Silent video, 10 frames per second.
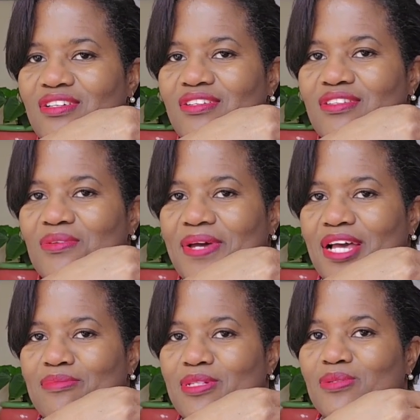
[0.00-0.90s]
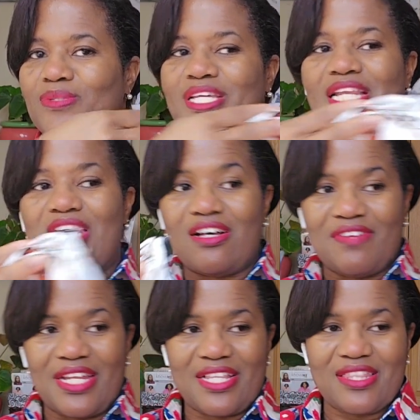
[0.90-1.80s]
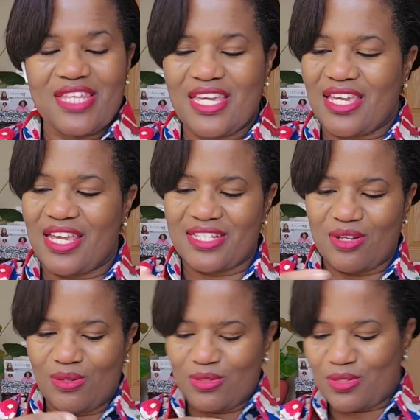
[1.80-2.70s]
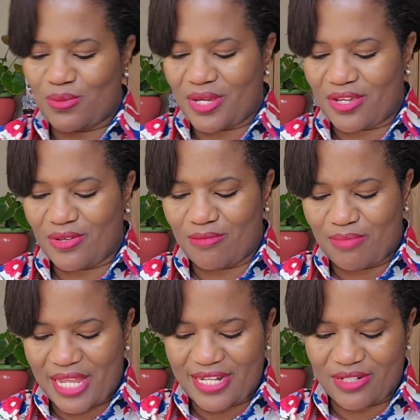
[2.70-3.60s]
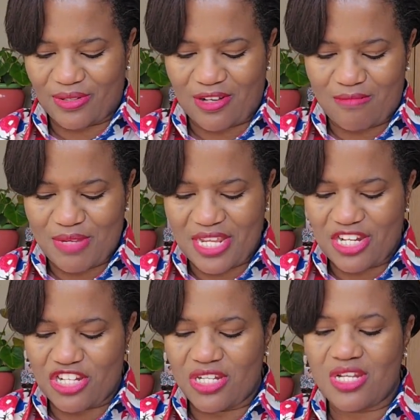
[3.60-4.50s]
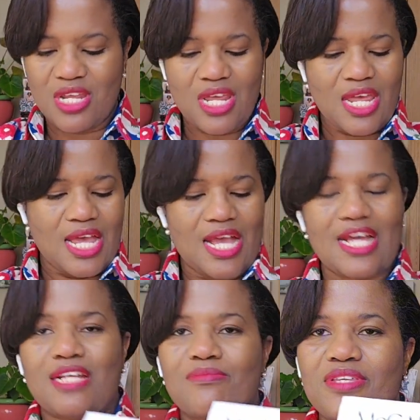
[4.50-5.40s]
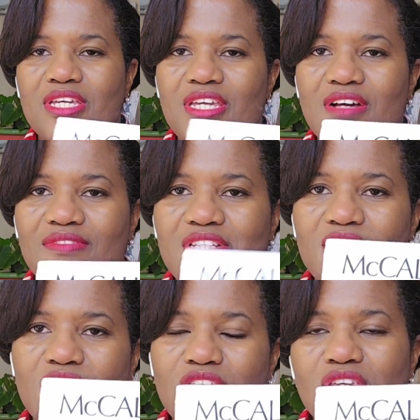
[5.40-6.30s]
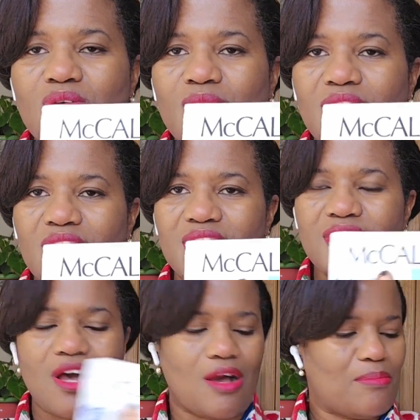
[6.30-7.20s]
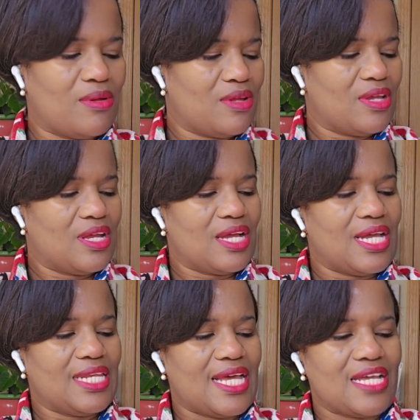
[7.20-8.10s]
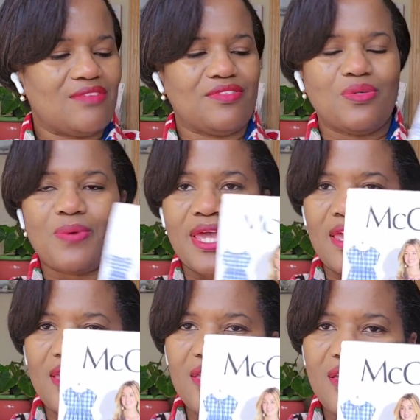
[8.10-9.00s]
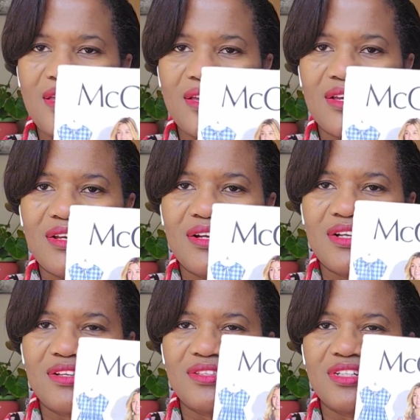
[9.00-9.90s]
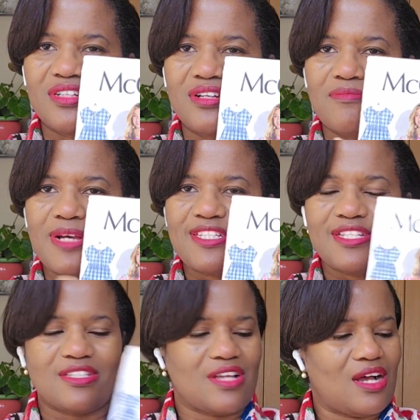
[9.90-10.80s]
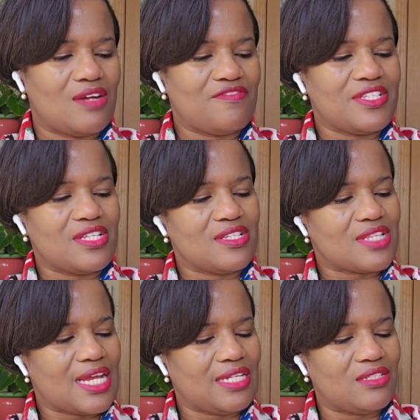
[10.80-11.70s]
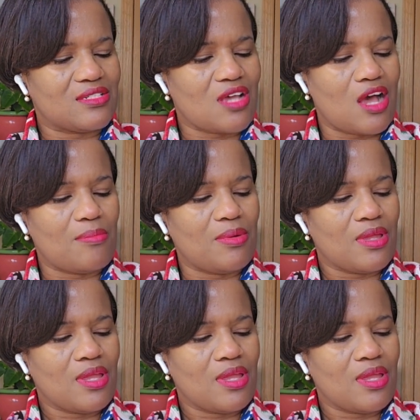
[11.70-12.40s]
So I absolutely love it and think it's also a good blend or combination. And I'm thinking of this cute little top, a light view A, another pheasant style top.